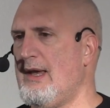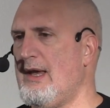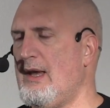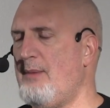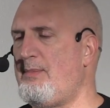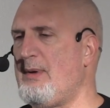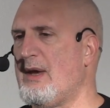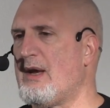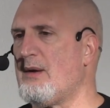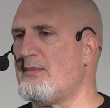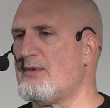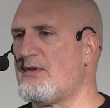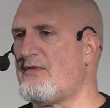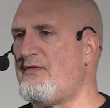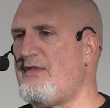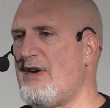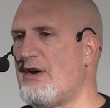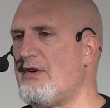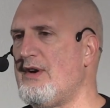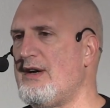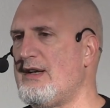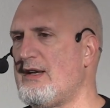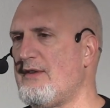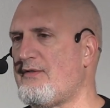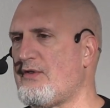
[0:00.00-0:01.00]
it becomes
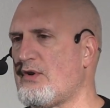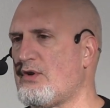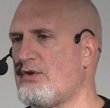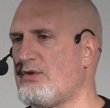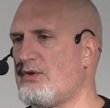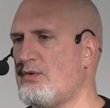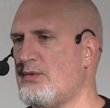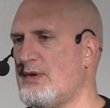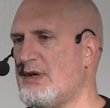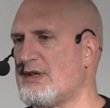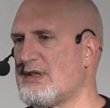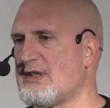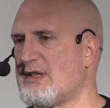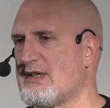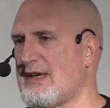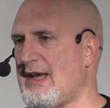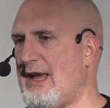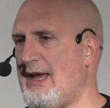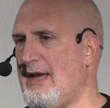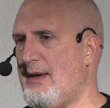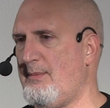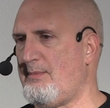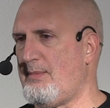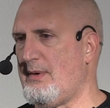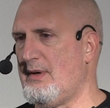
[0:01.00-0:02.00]
very difficult to
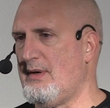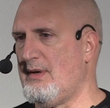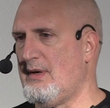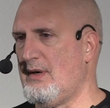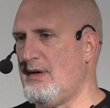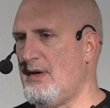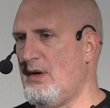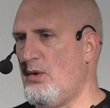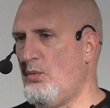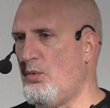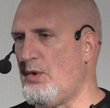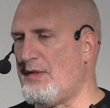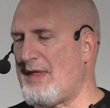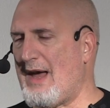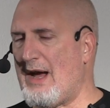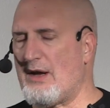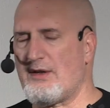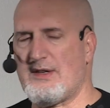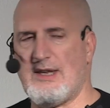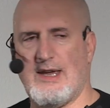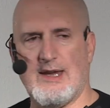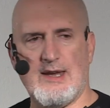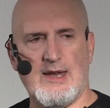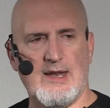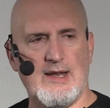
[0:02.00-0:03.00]
escape
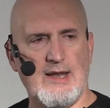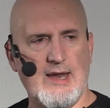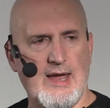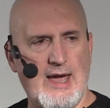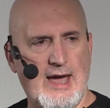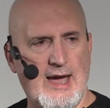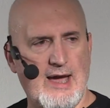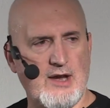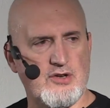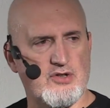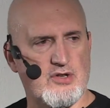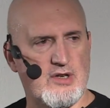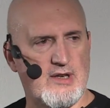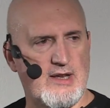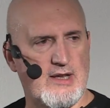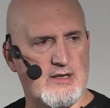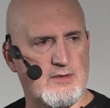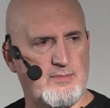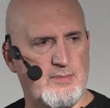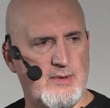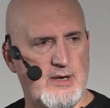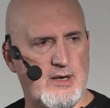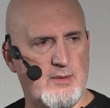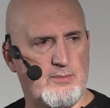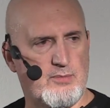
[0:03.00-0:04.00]
without taking the action
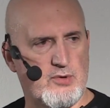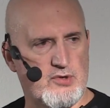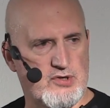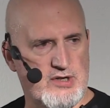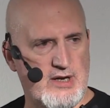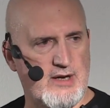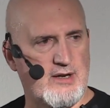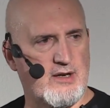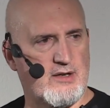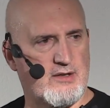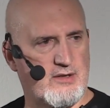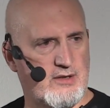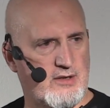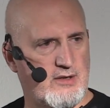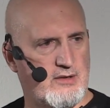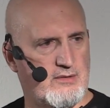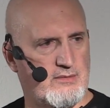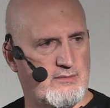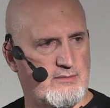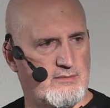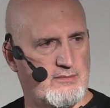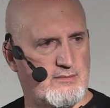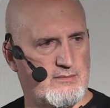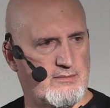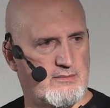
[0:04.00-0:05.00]
that's being presented to you.
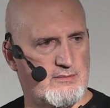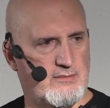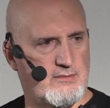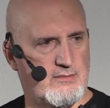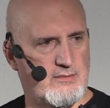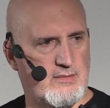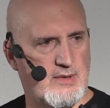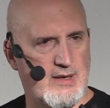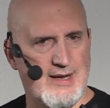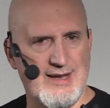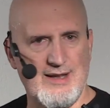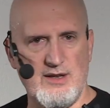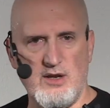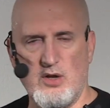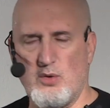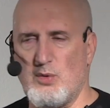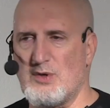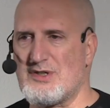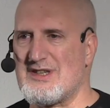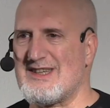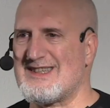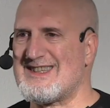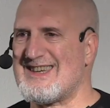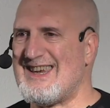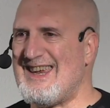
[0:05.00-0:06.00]
In other
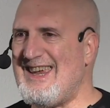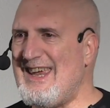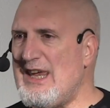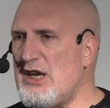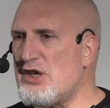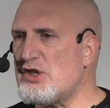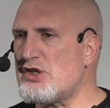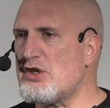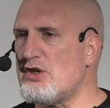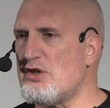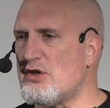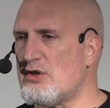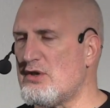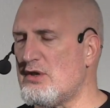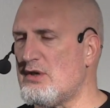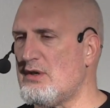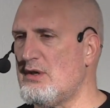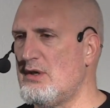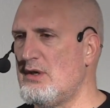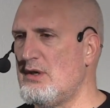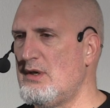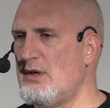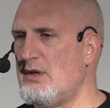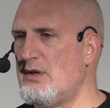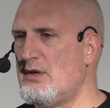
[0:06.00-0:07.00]
words, it's easier
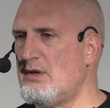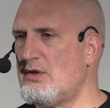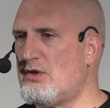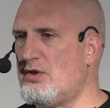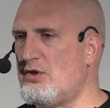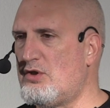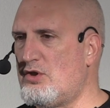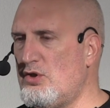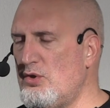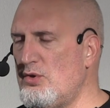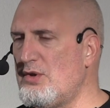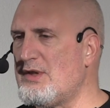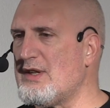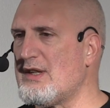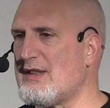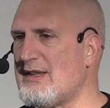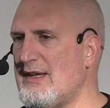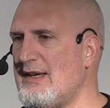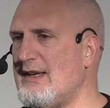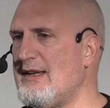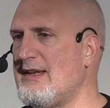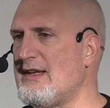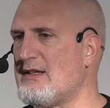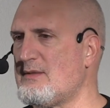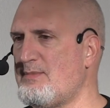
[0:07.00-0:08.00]
to do the
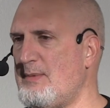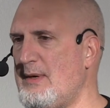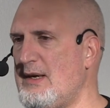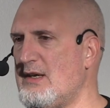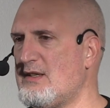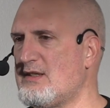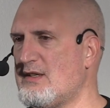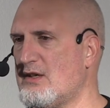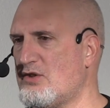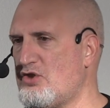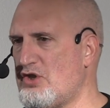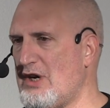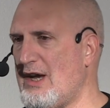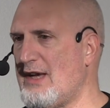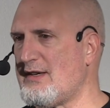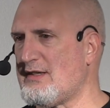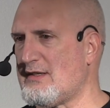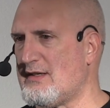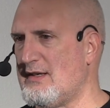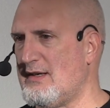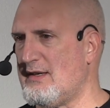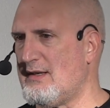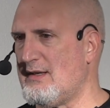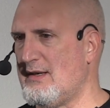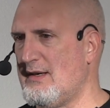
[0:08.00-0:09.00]
thing that's being
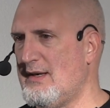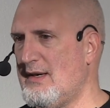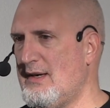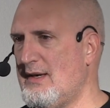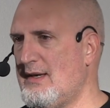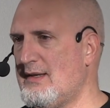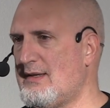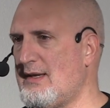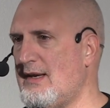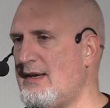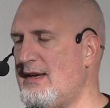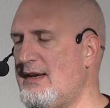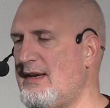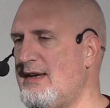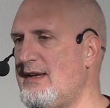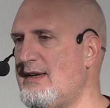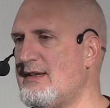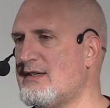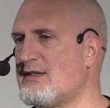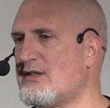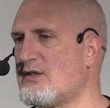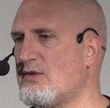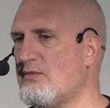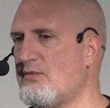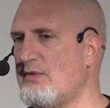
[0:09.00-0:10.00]
suggested than it
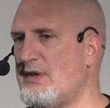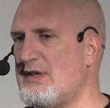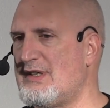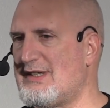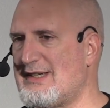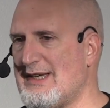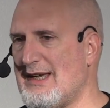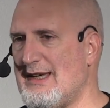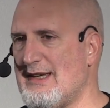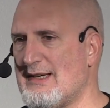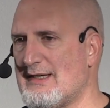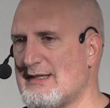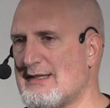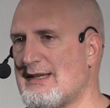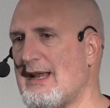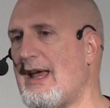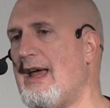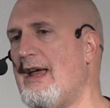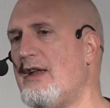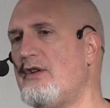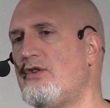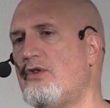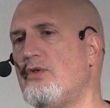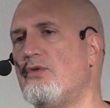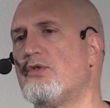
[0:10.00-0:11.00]
is to resist
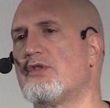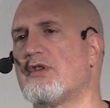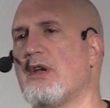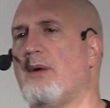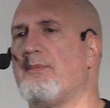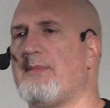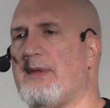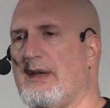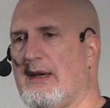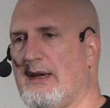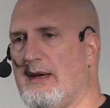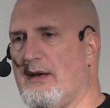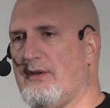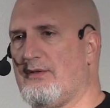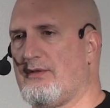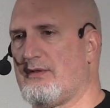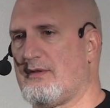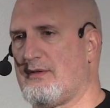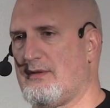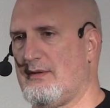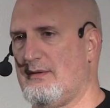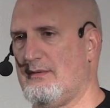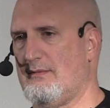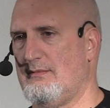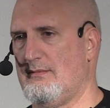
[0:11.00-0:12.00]
and do something
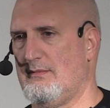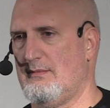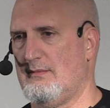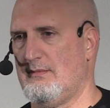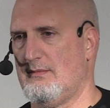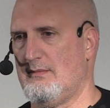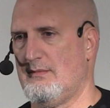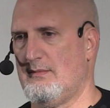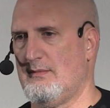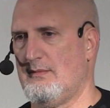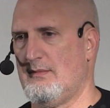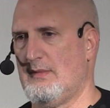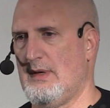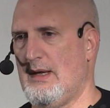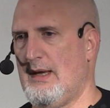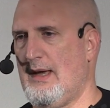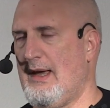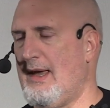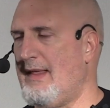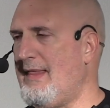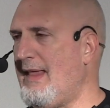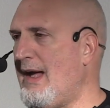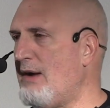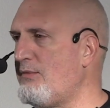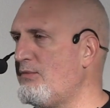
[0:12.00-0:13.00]
else.
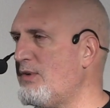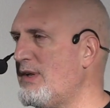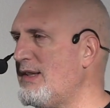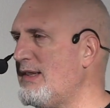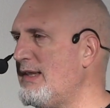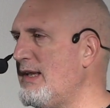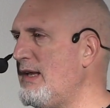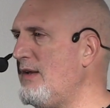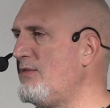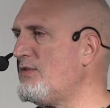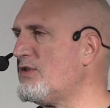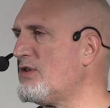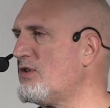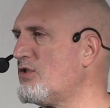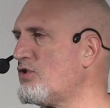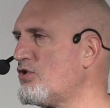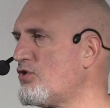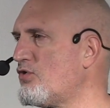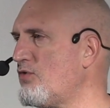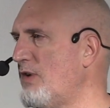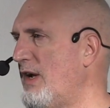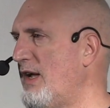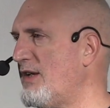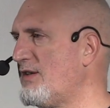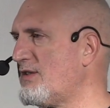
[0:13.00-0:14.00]
And that relieves the
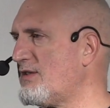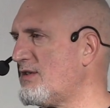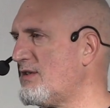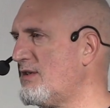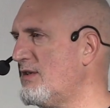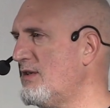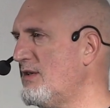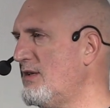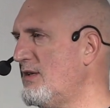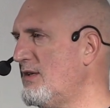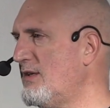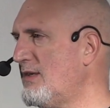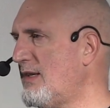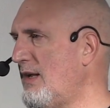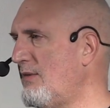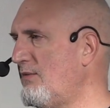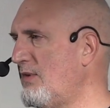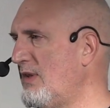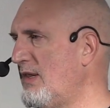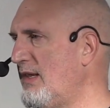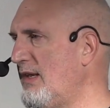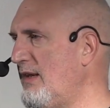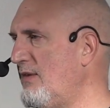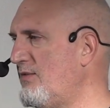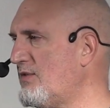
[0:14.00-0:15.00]
stress, that
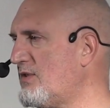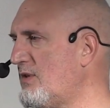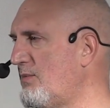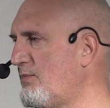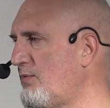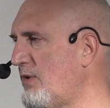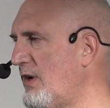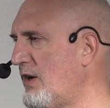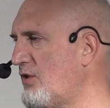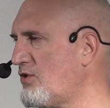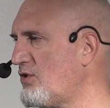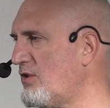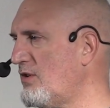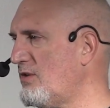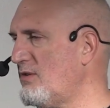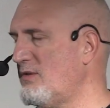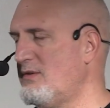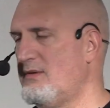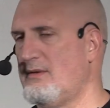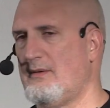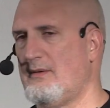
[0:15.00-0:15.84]
relieves the pressure.